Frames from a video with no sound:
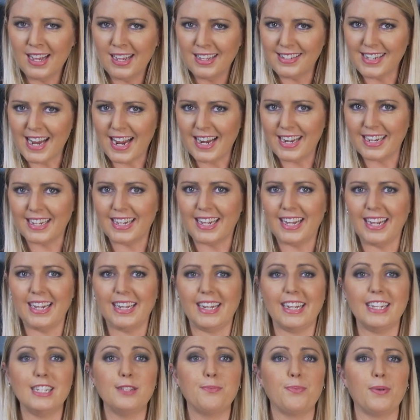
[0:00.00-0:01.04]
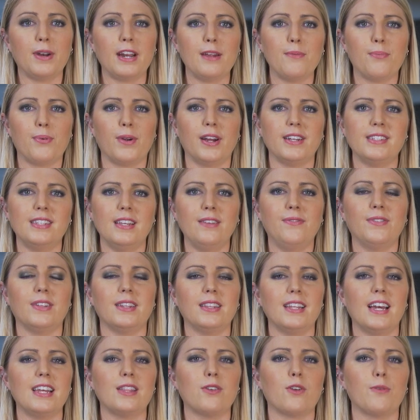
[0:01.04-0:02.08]
Standard kit is pretty impressive:
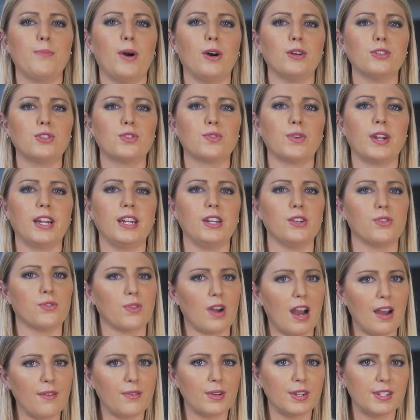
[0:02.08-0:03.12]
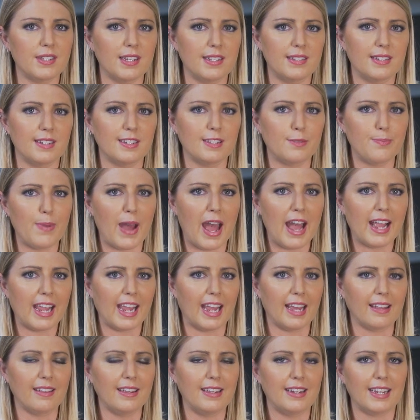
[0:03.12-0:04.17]
leather upholstery, driver assistance pack,
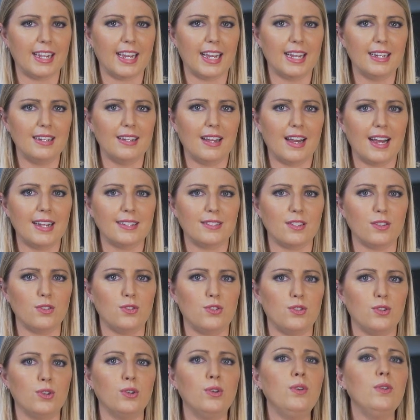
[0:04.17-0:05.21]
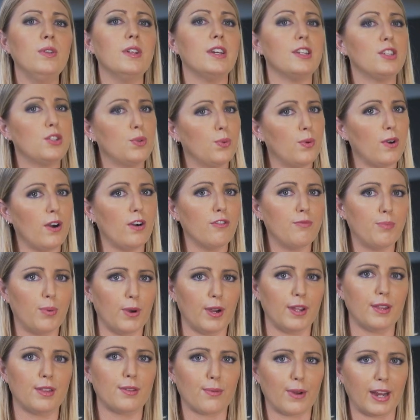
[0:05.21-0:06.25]
LED headlights, dual
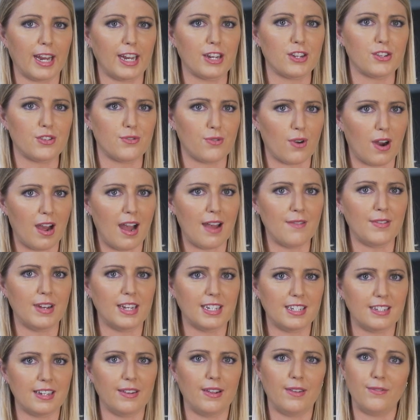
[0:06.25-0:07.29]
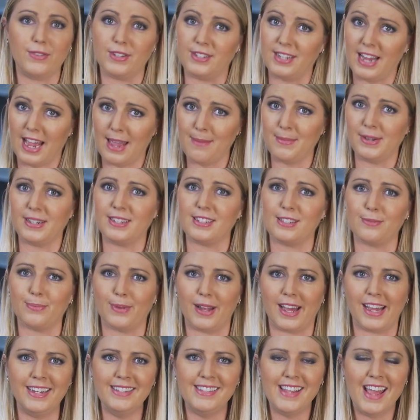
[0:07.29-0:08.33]
12.3-inch drive and infotainment
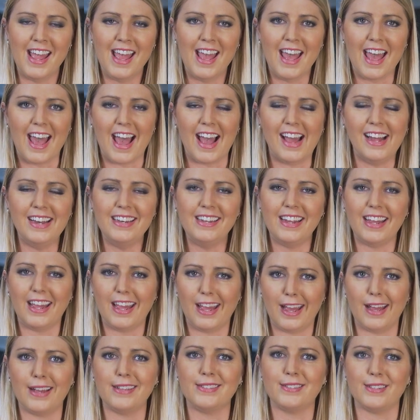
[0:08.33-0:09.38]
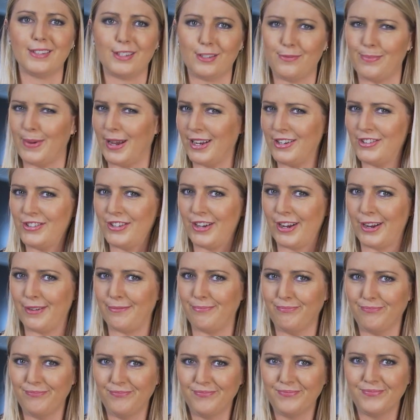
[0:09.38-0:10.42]
displays, and air suspension.
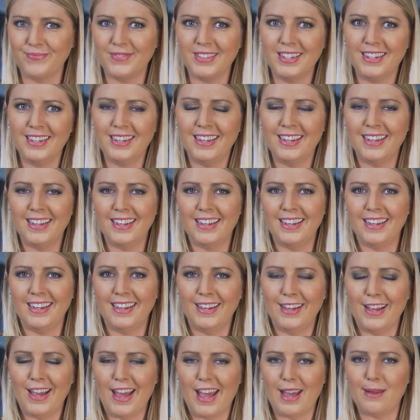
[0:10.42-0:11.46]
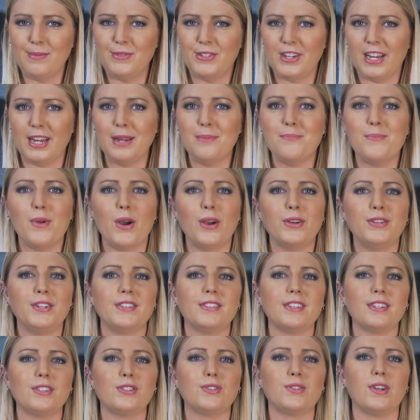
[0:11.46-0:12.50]
MG
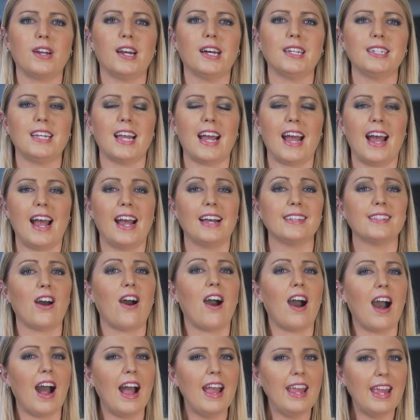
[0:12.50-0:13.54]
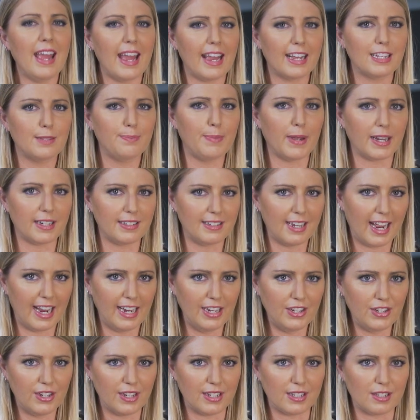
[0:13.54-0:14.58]
Motors Australia has high
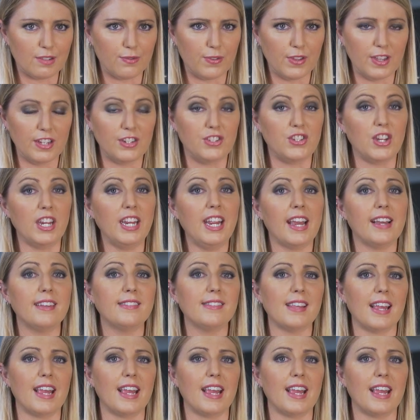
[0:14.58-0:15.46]
expectations for the GS